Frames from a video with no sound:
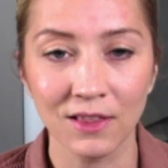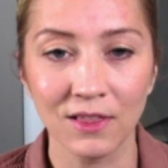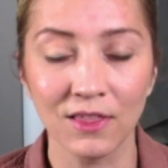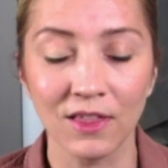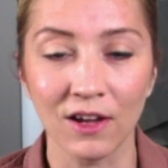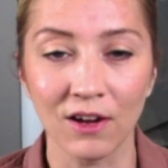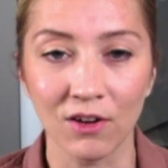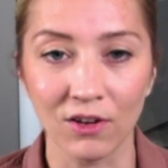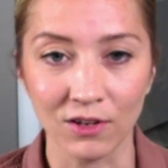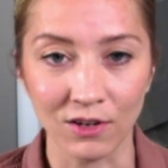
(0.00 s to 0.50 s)

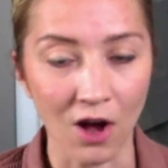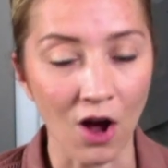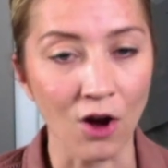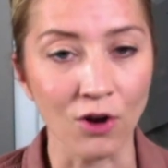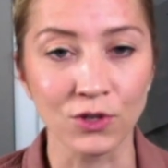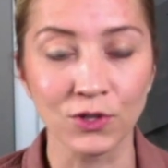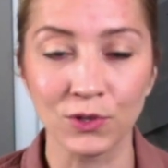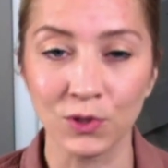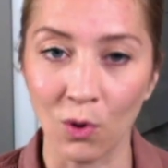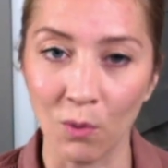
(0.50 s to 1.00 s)
there are
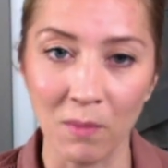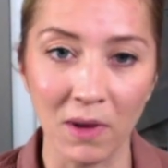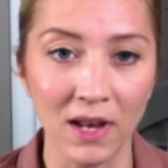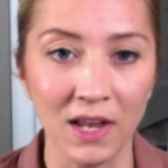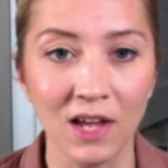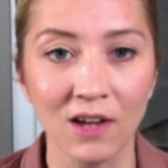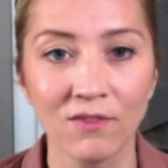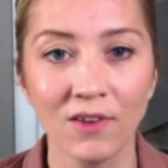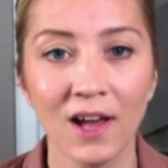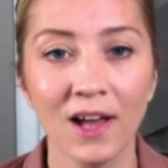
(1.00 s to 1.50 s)
so
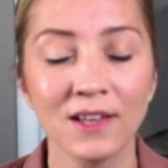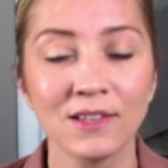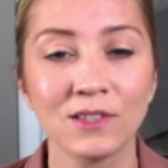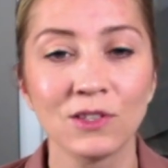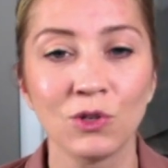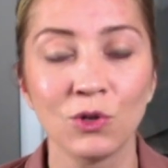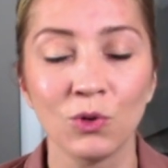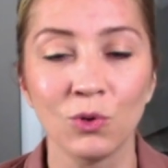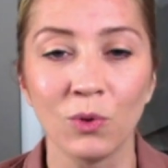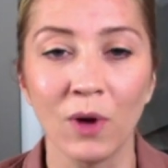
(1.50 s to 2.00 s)
many of us
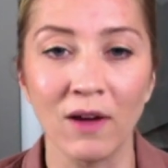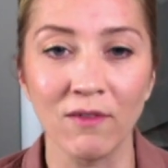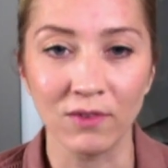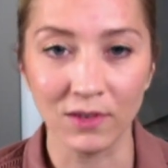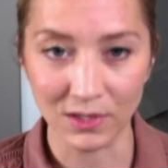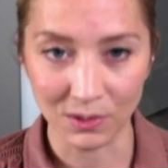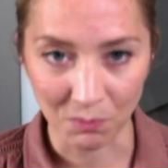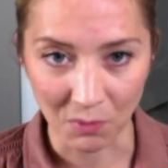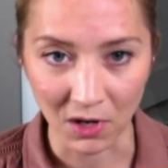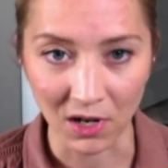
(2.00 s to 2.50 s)
who have
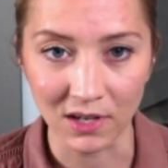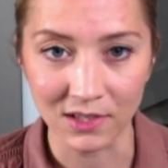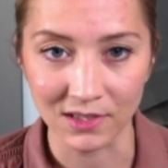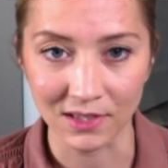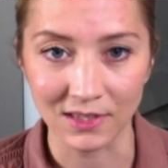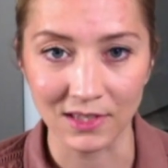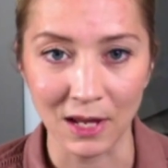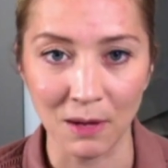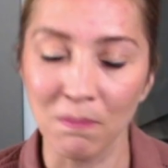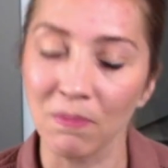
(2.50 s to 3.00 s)
experienced the
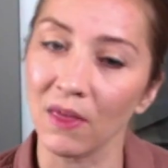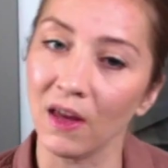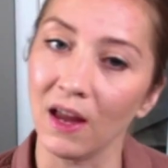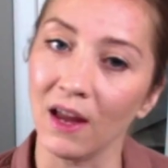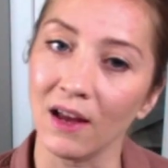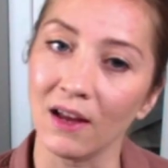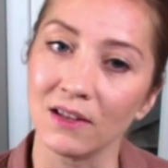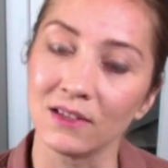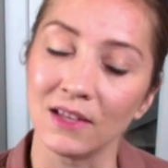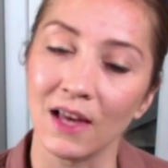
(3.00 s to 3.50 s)
same
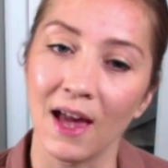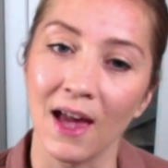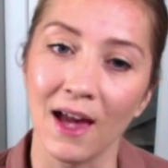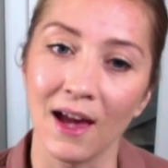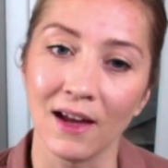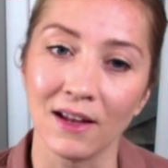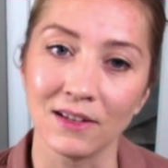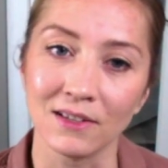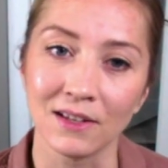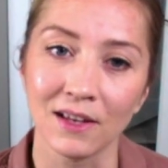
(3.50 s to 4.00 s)
things,
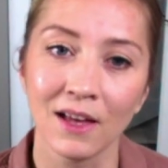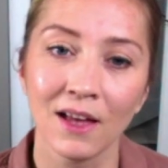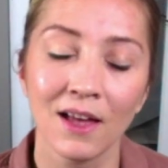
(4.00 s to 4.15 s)
and